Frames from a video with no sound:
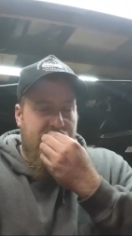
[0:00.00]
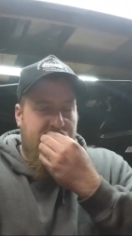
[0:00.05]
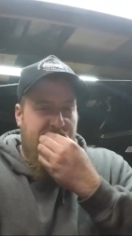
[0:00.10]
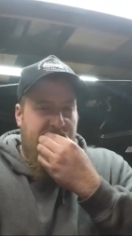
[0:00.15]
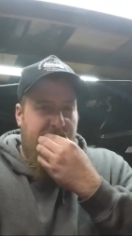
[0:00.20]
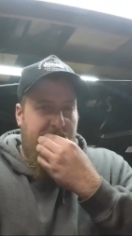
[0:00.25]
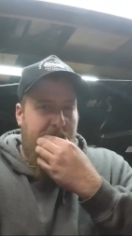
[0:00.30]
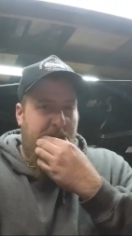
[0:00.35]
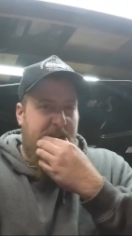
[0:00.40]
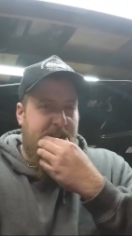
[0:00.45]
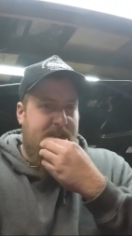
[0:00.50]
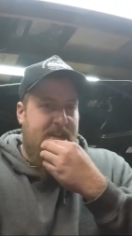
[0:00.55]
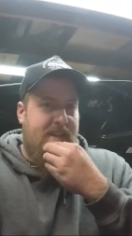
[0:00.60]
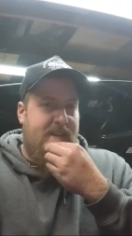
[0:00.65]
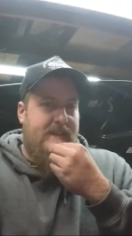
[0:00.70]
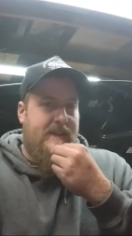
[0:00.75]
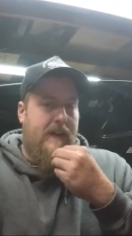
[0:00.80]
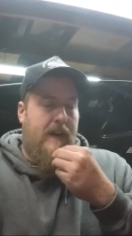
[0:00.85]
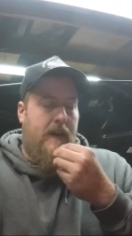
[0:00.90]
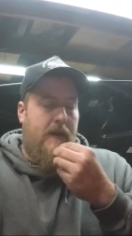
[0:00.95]
on that MSD
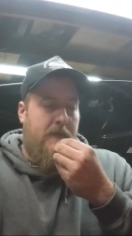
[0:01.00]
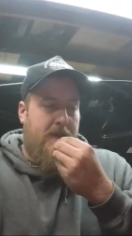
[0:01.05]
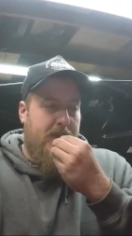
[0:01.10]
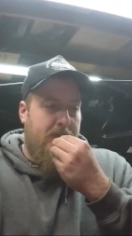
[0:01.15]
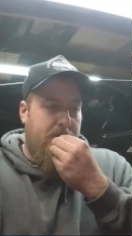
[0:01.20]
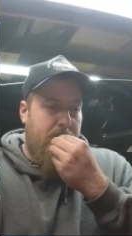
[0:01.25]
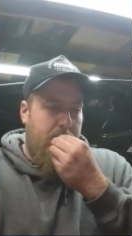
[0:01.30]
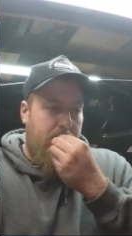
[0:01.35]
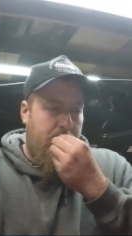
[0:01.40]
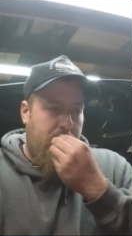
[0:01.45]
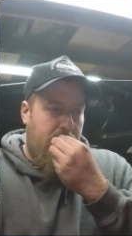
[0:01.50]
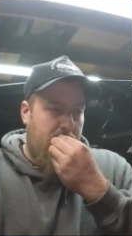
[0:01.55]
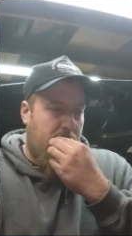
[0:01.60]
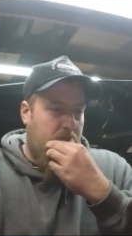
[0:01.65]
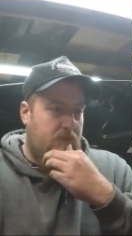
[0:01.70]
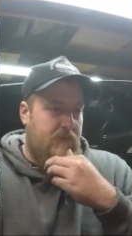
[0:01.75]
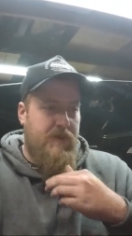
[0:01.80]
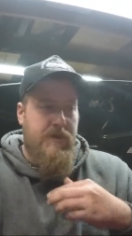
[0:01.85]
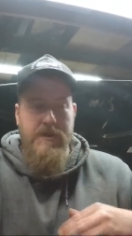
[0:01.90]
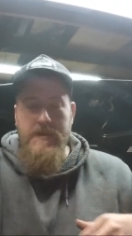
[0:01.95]
Atomic.
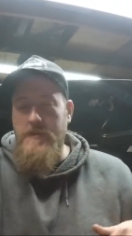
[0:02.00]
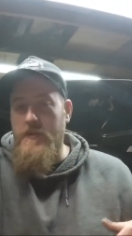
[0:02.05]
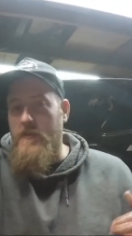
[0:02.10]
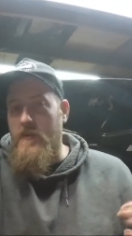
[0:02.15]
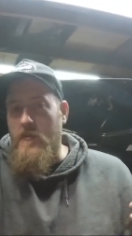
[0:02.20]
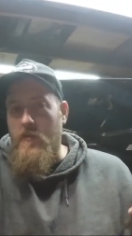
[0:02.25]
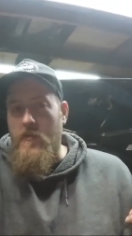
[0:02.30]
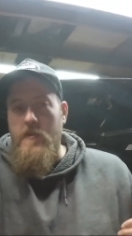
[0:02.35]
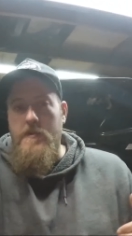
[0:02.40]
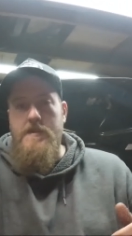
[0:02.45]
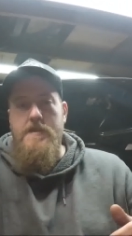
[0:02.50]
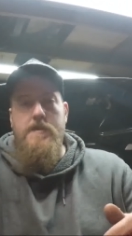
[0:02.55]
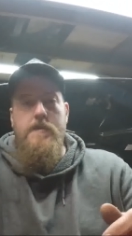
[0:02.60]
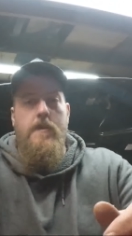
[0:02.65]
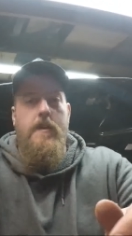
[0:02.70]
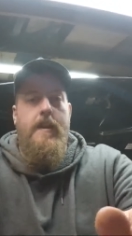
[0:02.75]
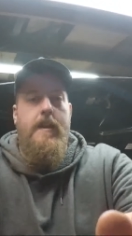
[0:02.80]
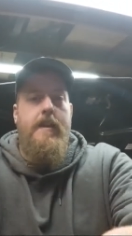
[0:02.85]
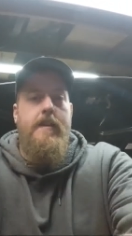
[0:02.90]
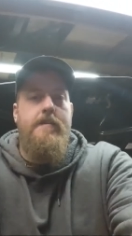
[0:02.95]
Sure, it worked
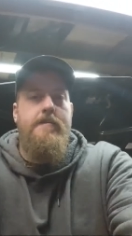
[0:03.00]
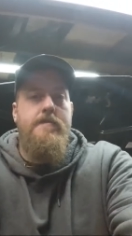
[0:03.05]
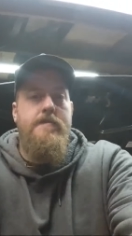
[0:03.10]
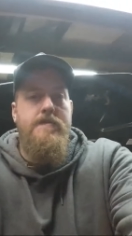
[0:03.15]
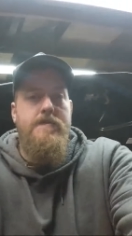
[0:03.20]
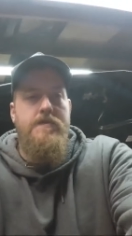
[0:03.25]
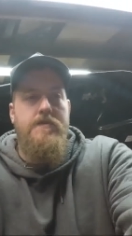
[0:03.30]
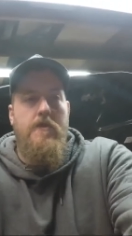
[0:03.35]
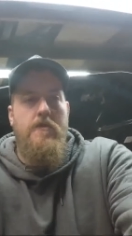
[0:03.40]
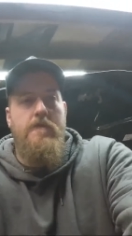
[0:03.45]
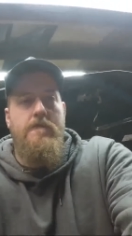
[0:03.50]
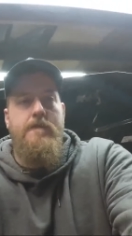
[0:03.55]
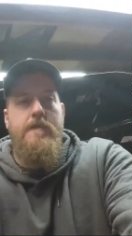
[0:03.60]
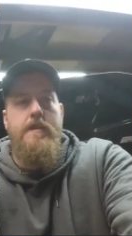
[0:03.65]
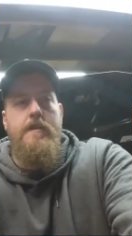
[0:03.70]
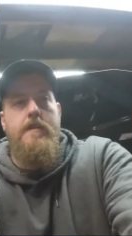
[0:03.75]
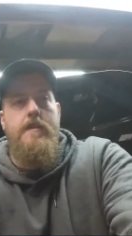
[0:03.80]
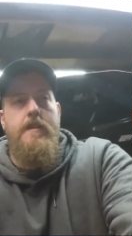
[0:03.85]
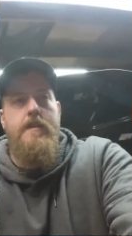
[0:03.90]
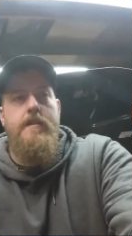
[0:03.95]
great, drove
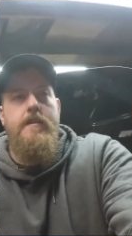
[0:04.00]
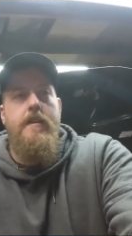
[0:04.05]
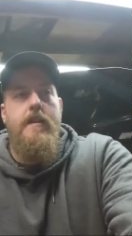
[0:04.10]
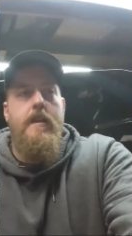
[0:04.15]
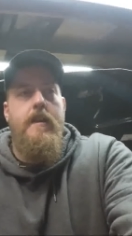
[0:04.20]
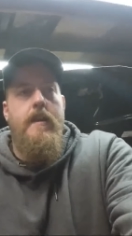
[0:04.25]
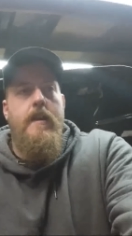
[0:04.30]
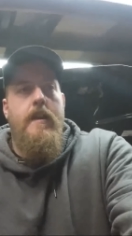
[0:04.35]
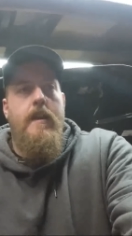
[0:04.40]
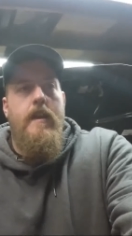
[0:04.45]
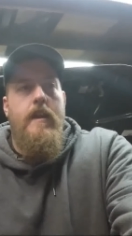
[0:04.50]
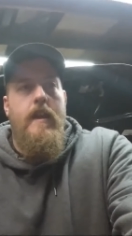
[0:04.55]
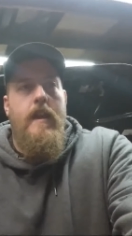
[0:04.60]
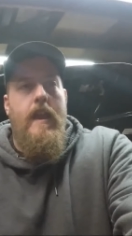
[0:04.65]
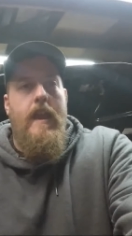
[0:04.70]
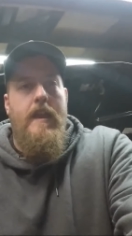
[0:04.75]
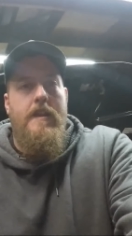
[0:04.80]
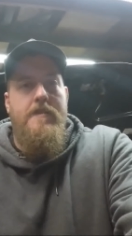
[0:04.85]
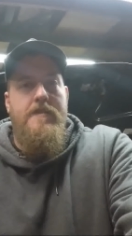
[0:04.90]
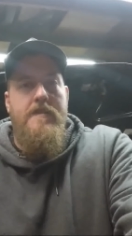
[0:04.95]
good,
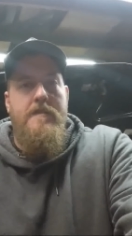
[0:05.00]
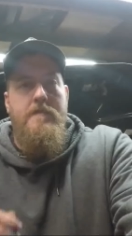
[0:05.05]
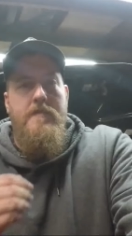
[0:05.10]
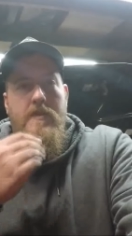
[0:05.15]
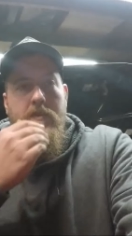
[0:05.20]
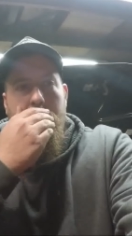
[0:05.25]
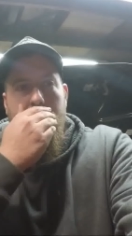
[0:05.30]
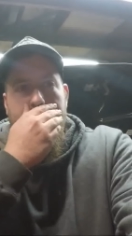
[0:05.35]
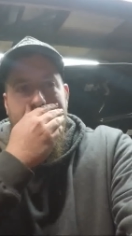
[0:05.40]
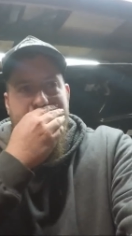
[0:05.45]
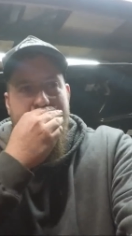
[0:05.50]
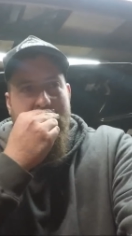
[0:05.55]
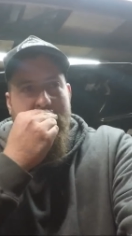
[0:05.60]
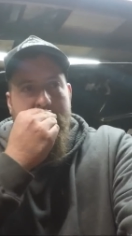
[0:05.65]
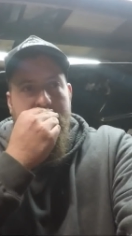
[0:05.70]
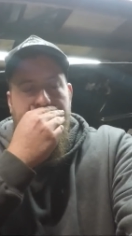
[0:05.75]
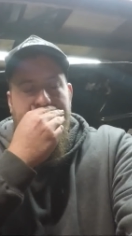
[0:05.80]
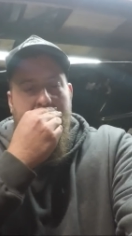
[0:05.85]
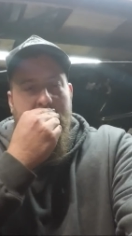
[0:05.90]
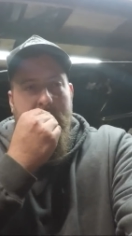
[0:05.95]
handled the boost,
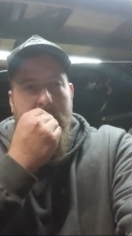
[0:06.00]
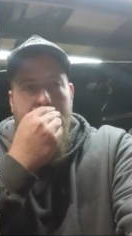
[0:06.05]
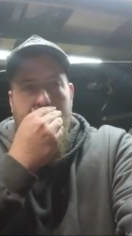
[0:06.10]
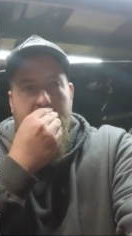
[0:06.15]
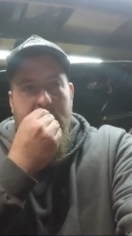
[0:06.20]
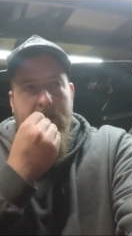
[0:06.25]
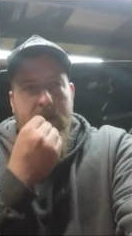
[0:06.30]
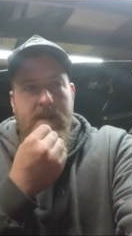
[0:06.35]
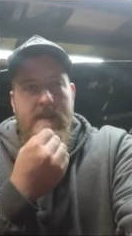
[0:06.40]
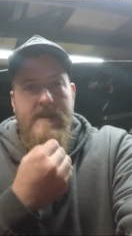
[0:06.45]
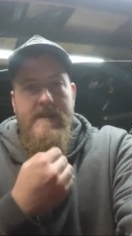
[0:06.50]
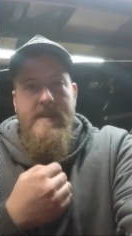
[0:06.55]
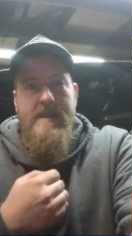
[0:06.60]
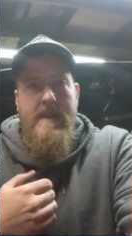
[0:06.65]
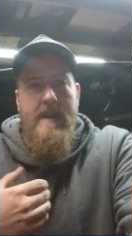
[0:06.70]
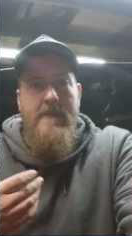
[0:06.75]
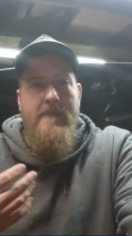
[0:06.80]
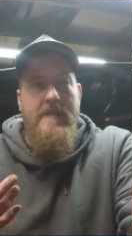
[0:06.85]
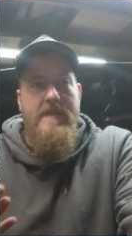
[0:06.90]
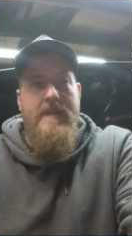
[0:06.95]
and
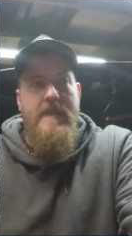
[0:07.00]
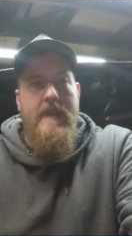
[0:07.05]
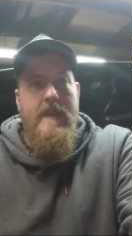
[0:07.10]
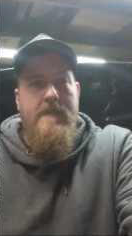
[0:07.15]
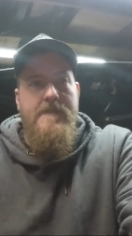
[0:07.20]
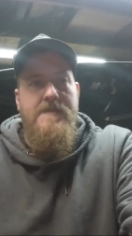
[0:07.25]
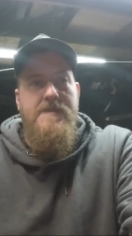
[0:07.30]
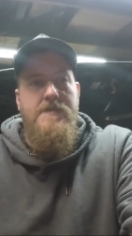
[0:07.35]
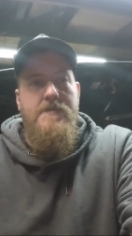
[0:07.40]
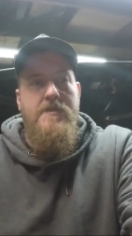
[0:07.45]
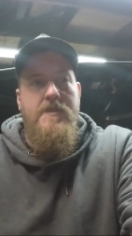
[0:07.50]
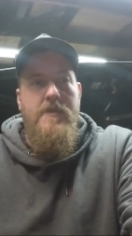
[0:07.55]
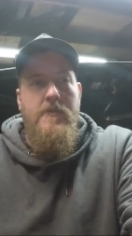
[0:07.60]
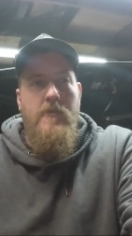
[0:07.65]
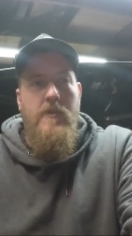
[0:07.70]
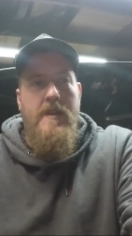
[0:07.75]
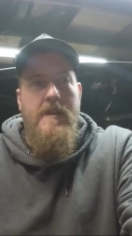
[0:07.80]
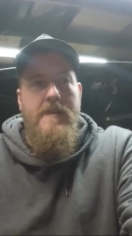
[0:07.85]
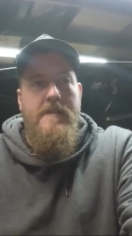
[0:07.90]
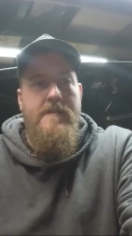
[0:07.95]
did everything else really
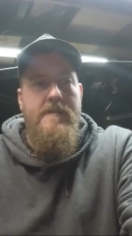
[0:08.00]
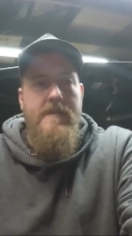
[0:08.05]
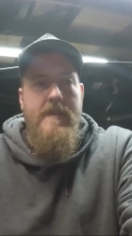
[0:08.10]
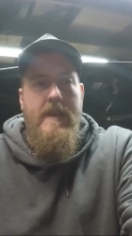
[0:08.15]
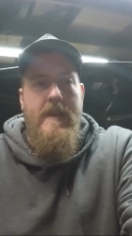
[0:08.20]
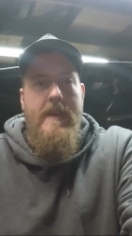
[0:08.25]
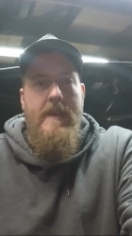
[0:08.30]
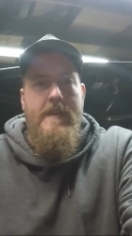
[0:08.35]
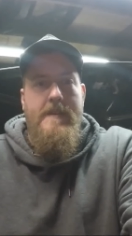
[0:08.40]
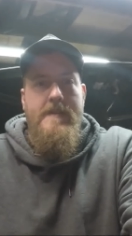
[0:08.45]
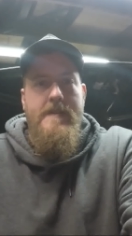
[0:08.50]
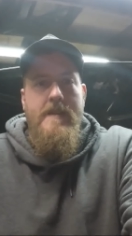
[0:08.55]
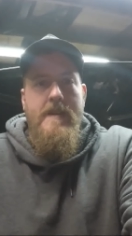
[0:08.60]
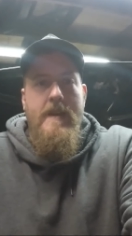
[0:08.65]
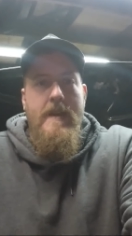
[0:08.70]
well. And